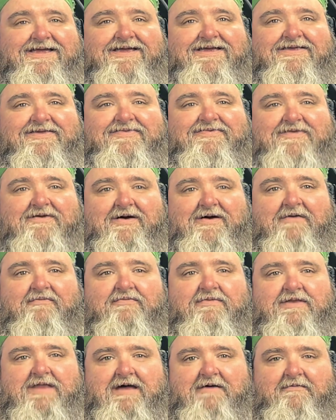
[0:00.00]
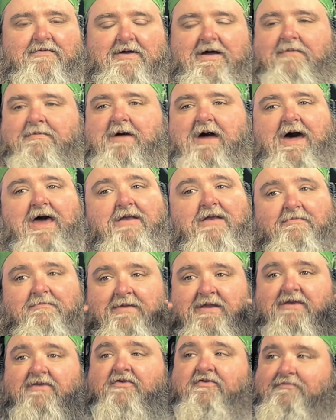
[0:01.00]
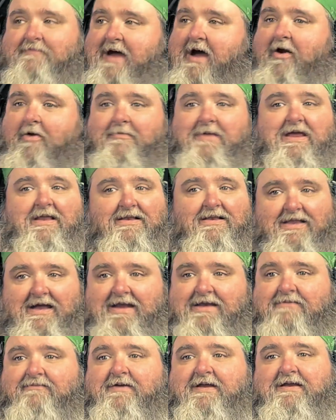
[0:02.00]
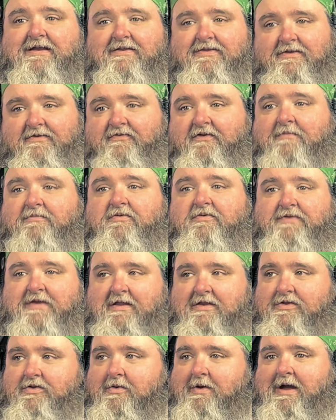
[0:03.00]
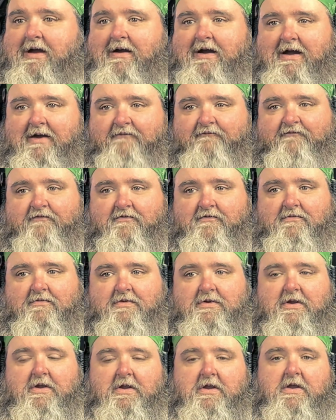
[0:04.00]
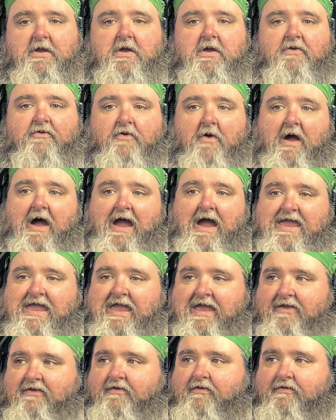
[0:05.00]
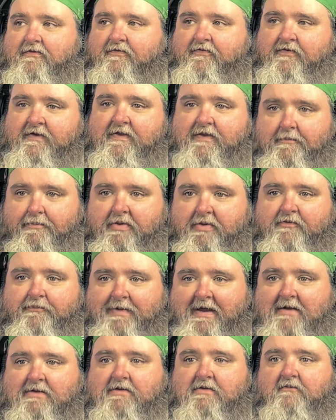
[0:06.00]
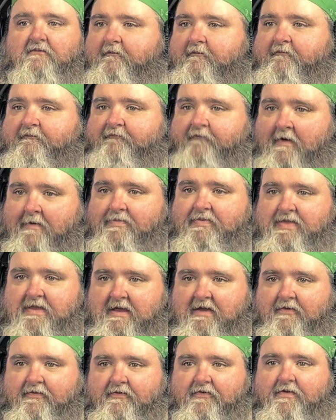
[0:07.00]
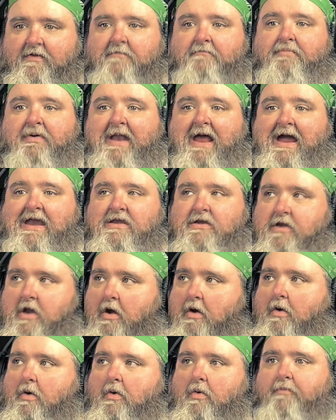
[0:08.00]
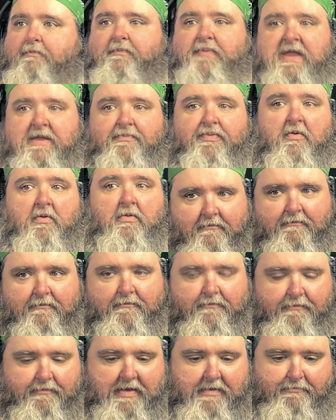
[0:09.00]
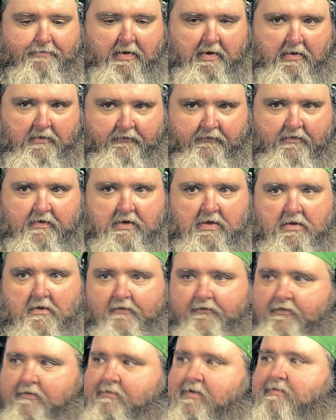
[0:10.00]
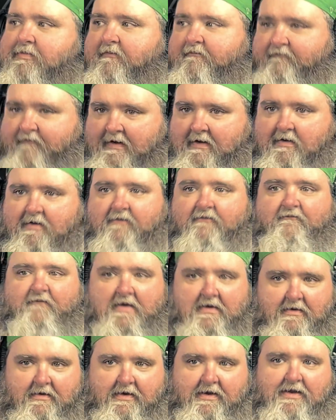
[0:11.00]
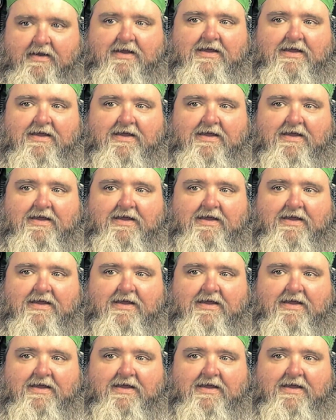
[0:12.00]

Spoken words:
So I don't mean to smile or make light of any of this. I'm just telling you how I feel. So I can't see the perspective from this, but I know people like personally close to me, but very, very,